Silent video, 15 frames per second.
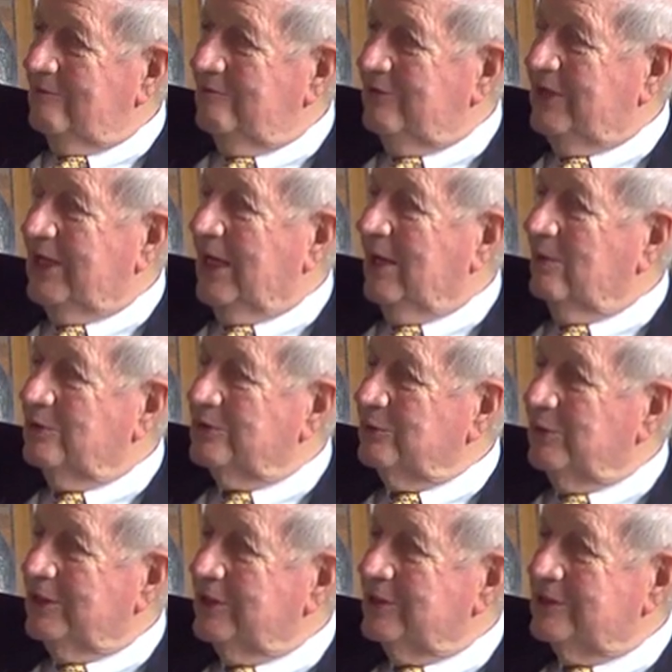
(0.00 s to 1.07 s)
Fidel was
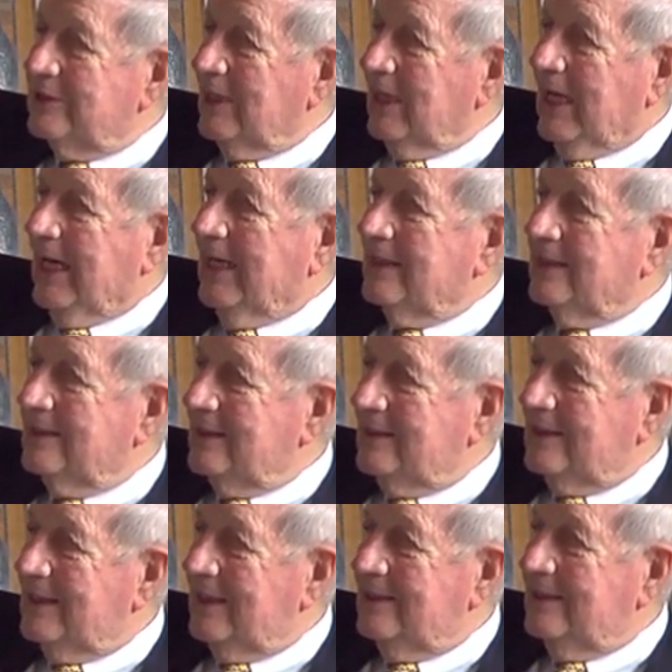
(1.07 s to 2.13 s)
with us a lot
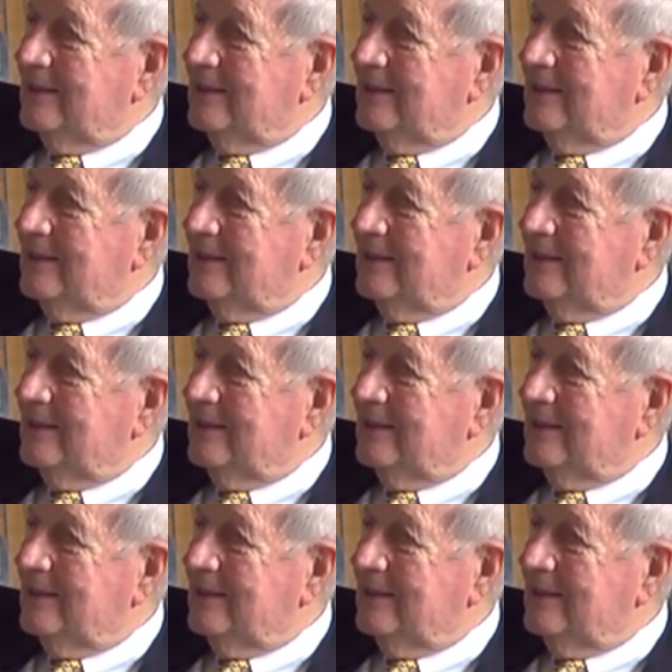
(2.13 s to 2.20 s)
and,